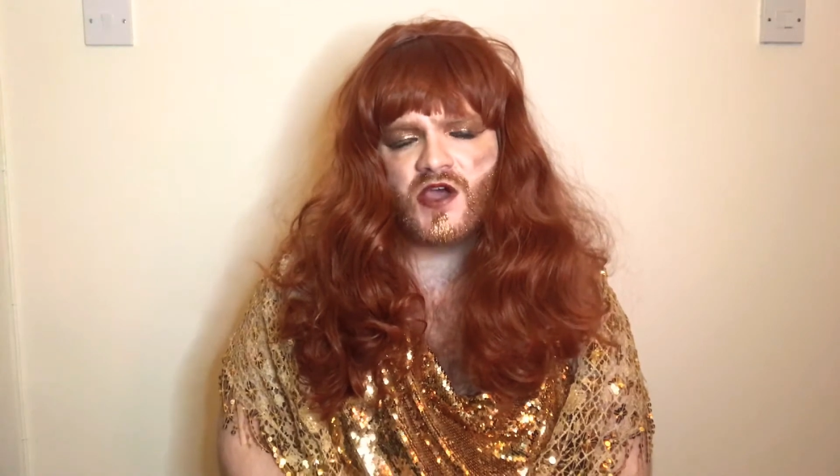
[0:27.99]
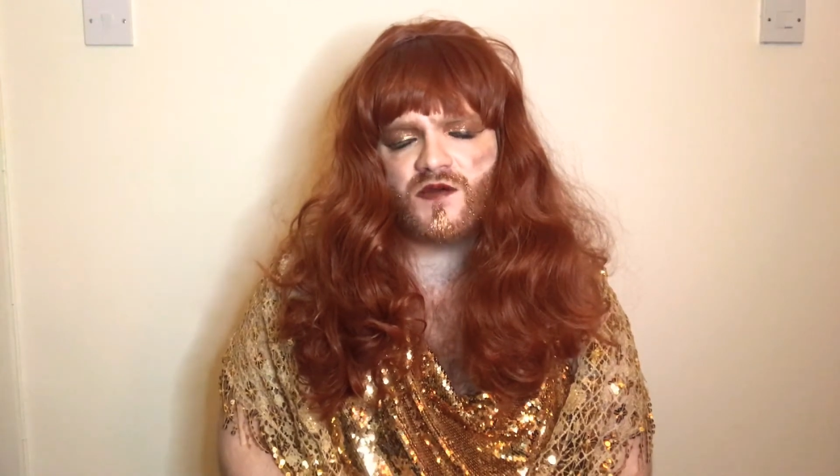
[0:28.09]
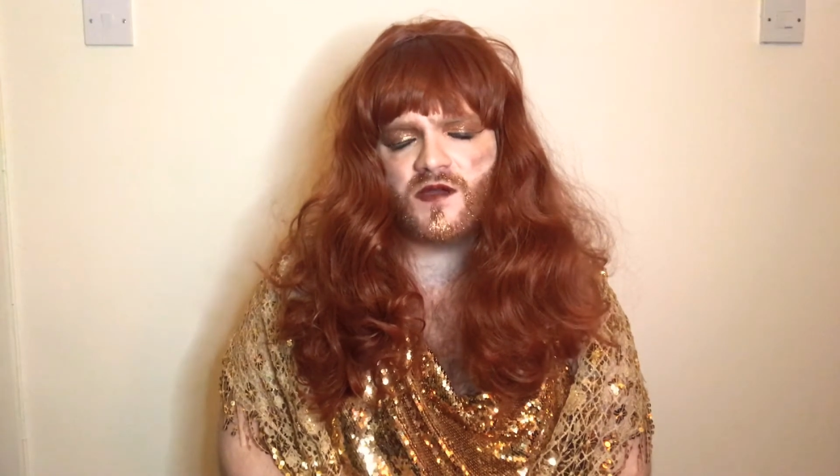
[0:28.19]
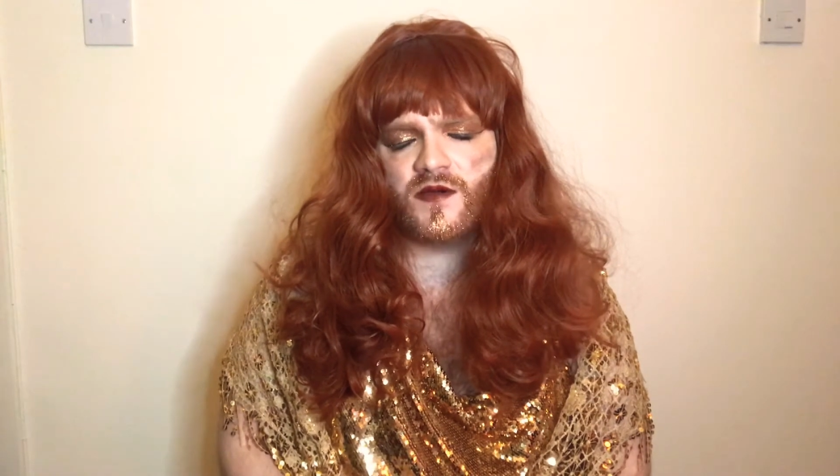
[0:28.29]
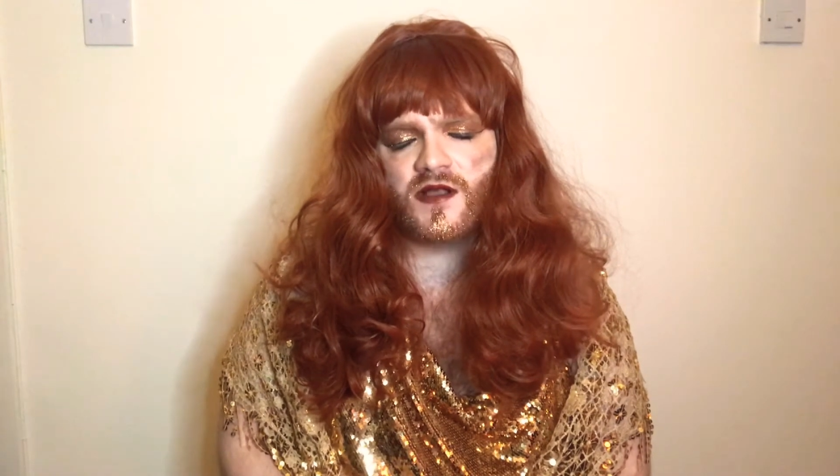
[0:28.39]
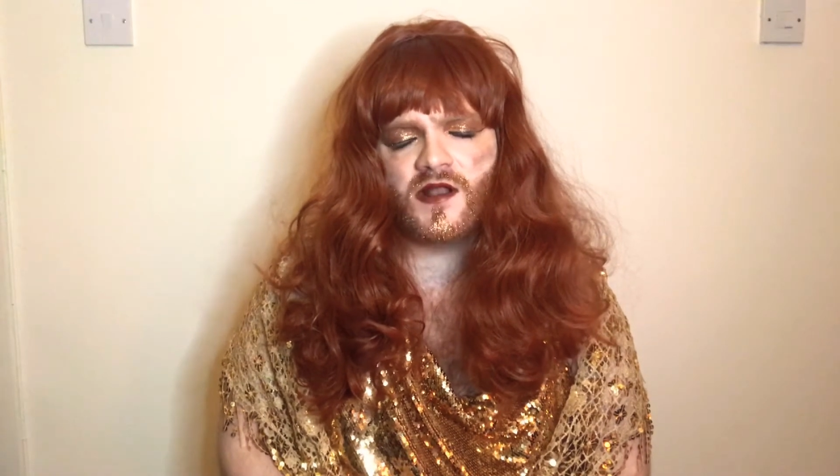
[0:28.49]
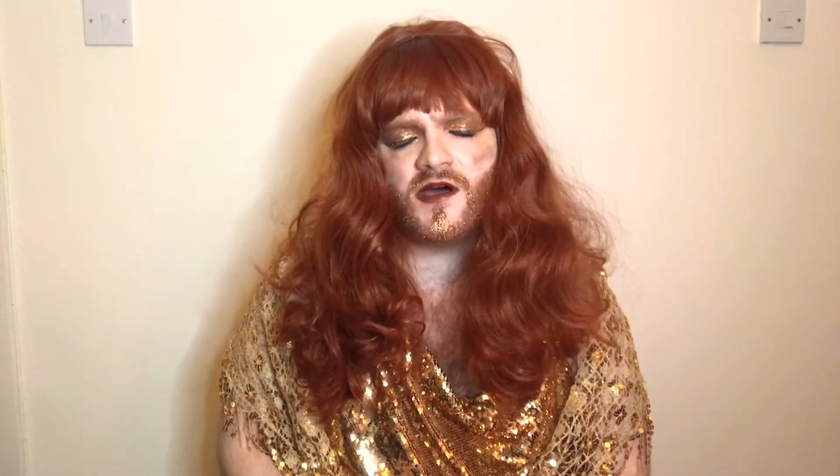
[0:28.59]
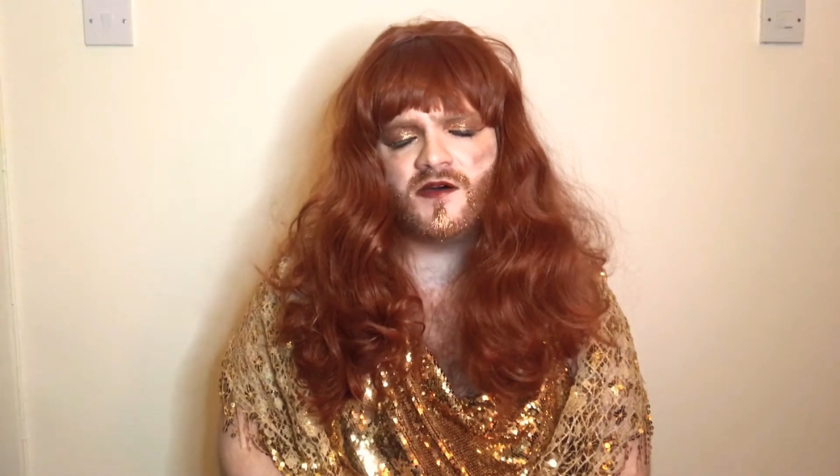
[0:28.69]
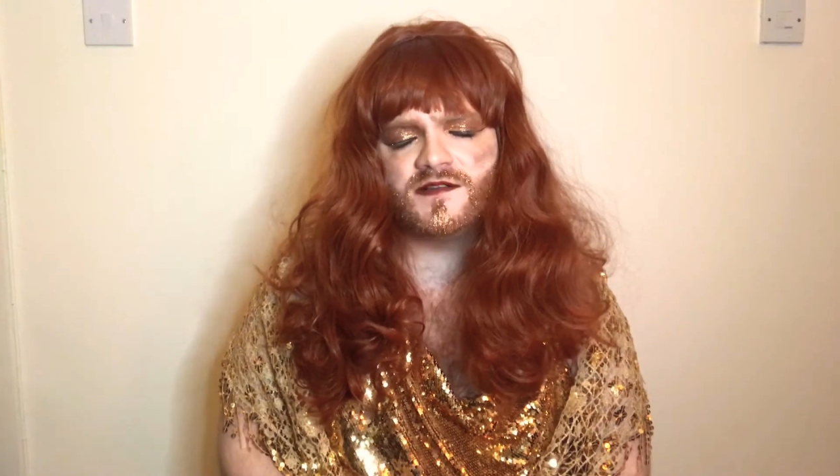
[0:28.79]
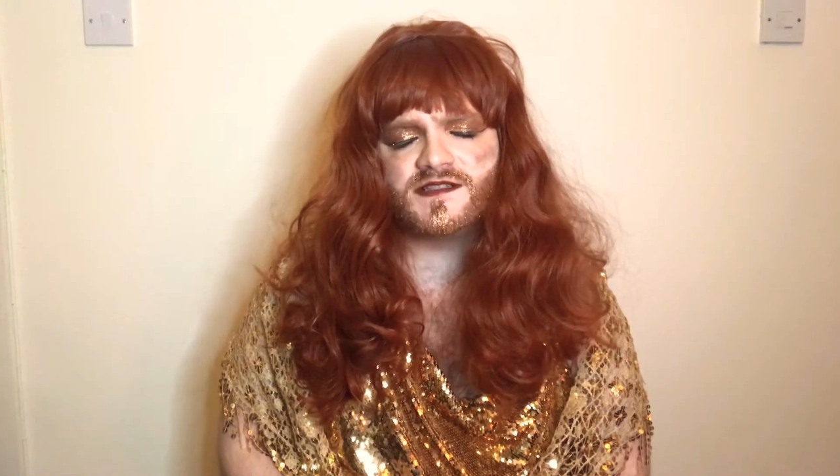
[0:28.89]
We were
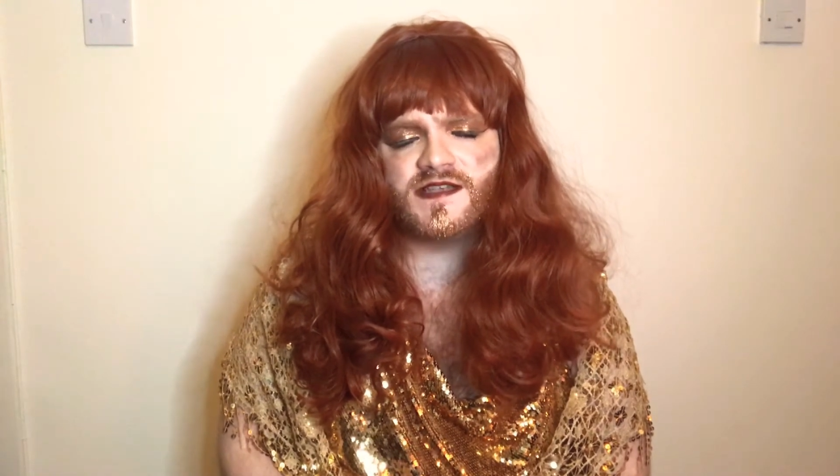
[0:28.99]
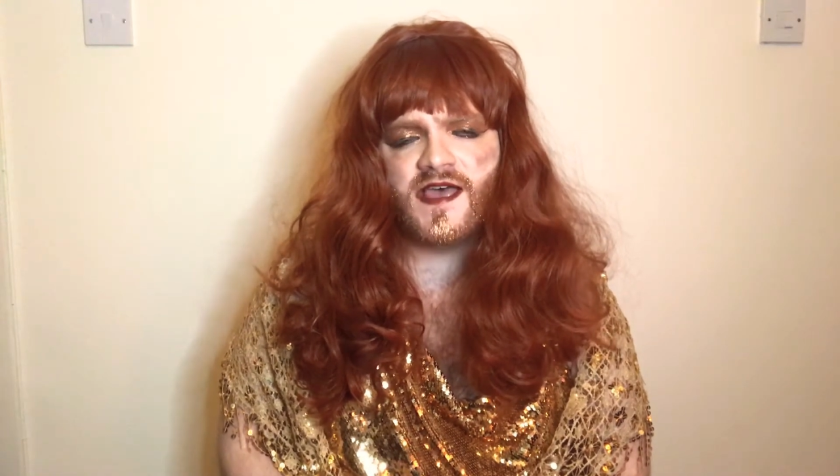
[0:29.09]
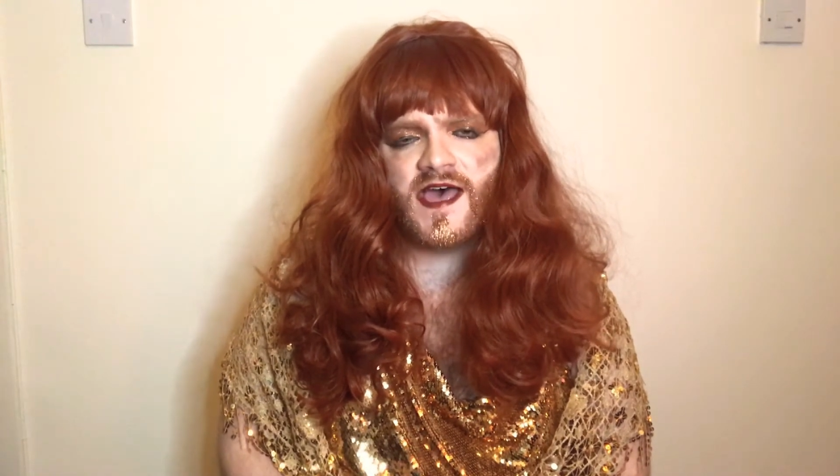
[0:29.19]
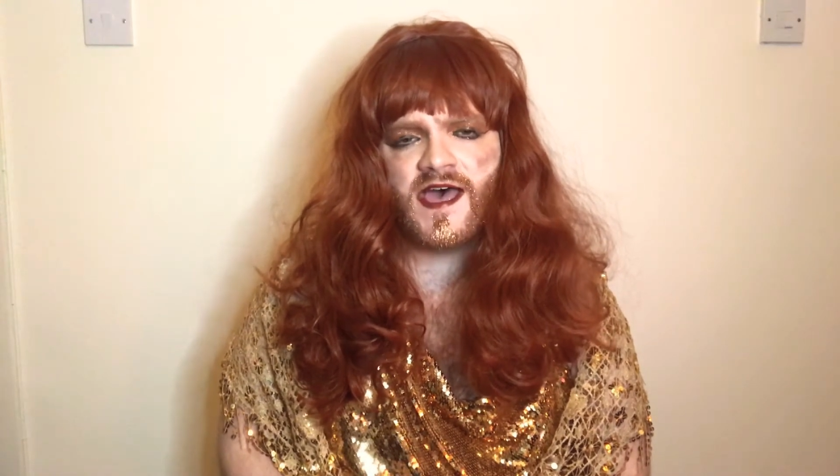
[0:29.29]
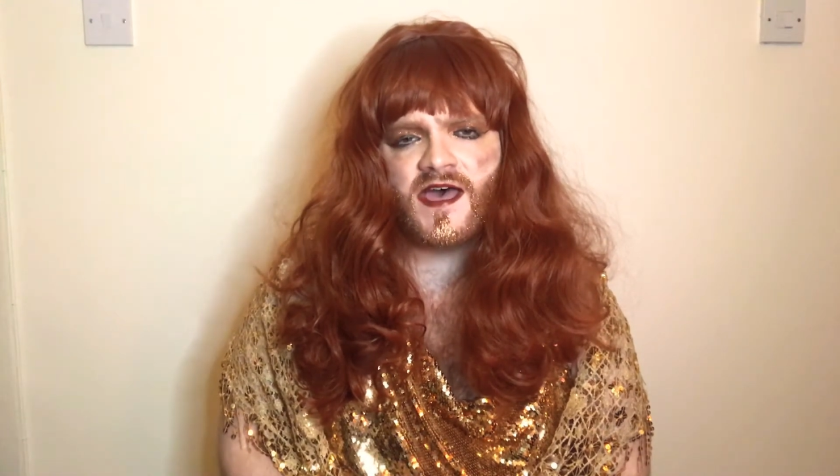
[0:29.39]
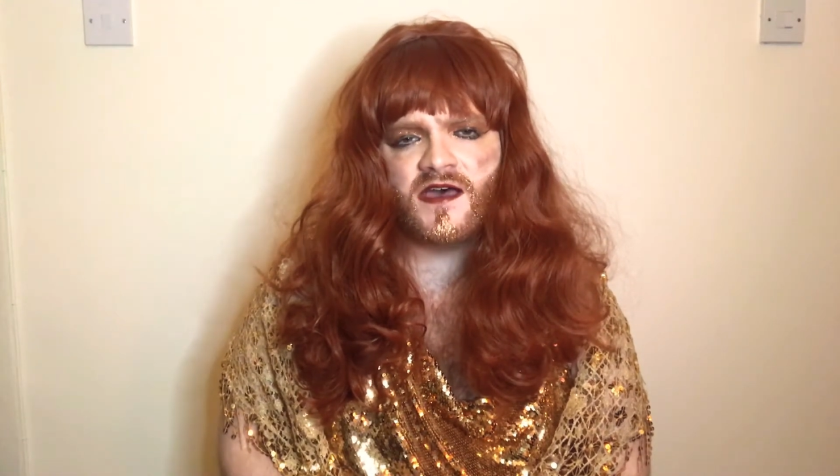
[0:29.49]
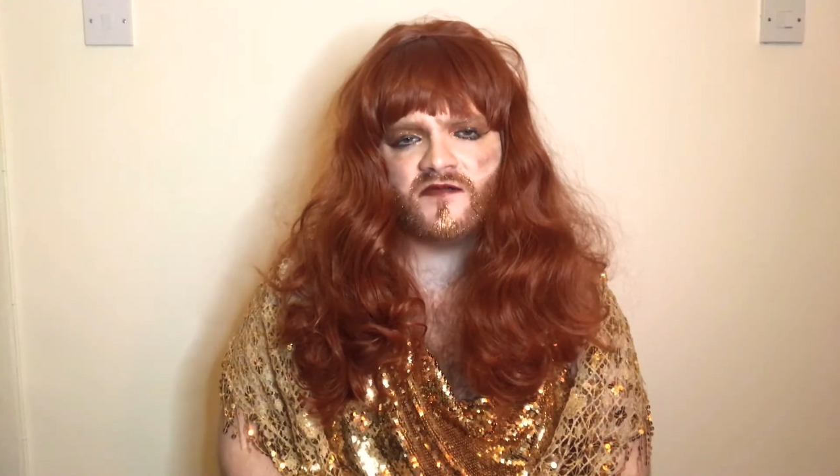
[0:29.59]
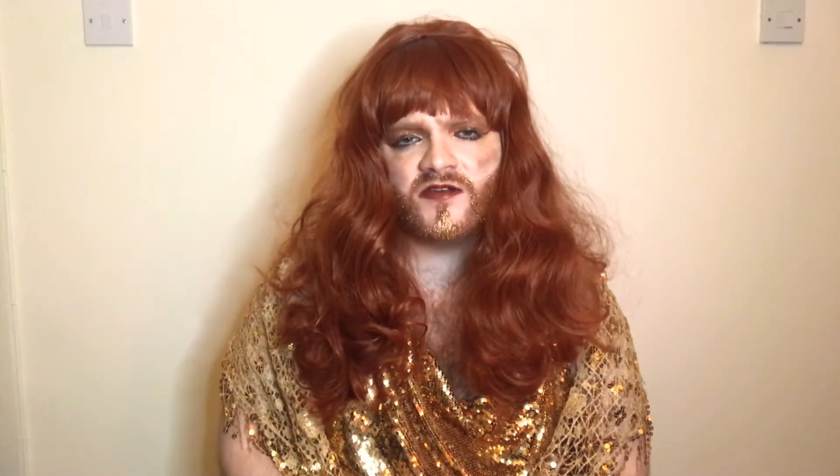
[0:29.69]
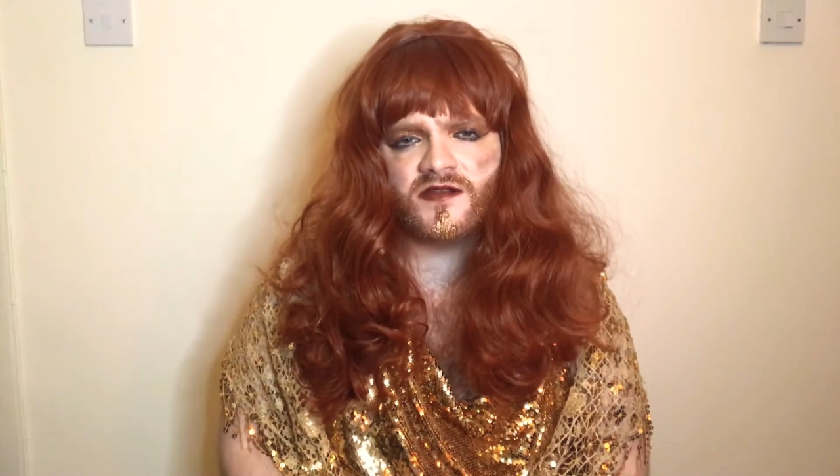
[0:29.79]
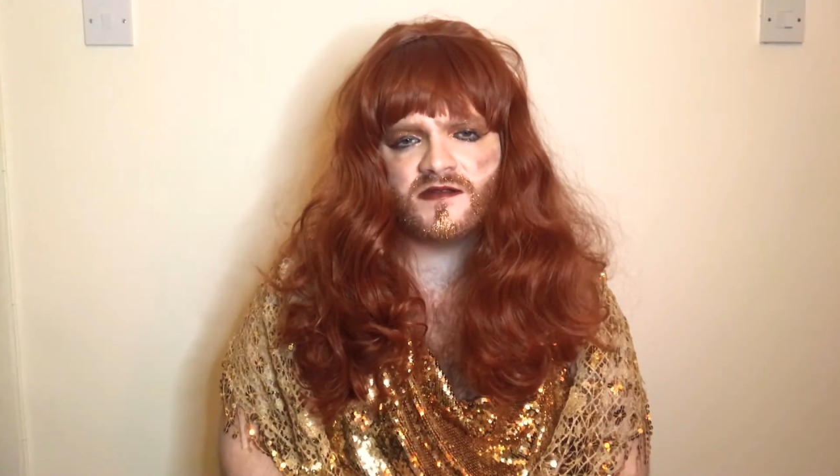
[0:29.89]
close to
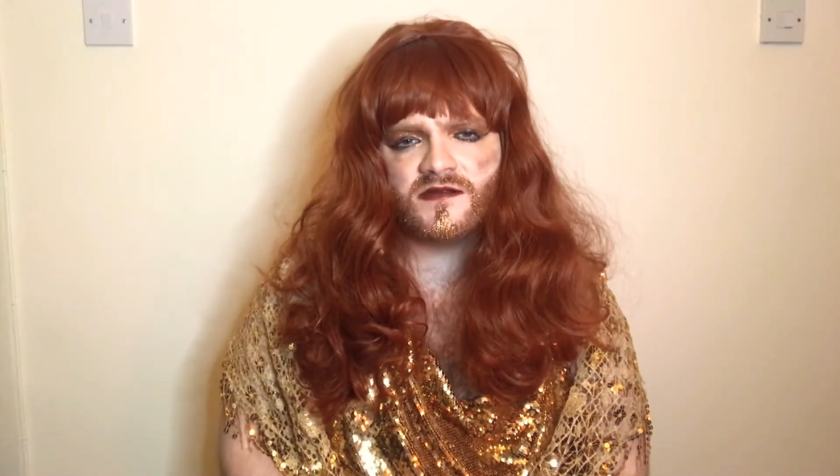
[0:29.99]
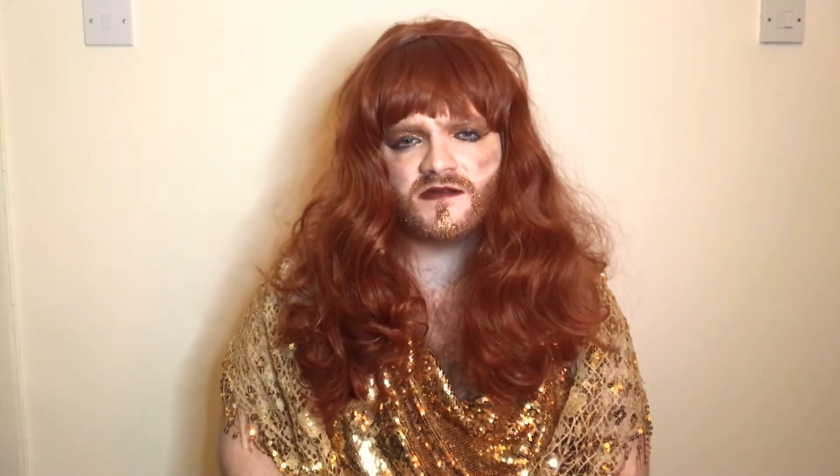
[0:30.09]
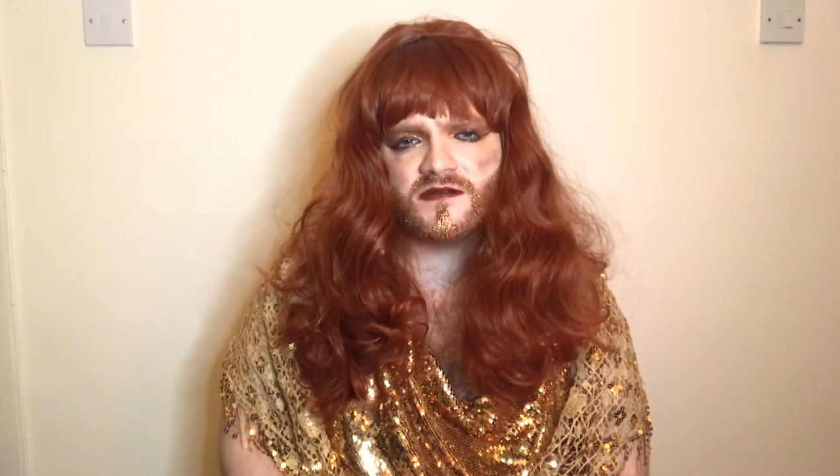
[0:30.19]
heaven,